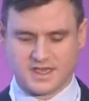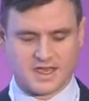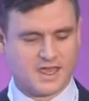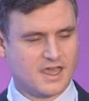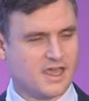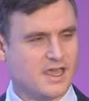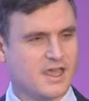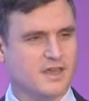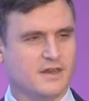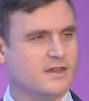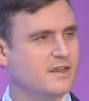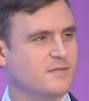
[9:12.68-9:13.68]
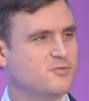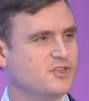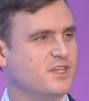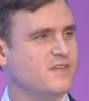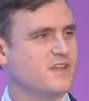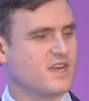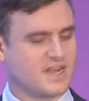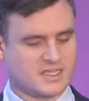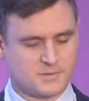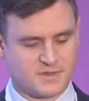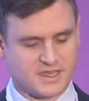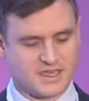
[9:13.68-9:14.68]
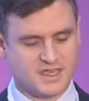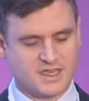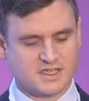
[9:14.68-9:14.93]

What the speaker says: and preserve it in aspect.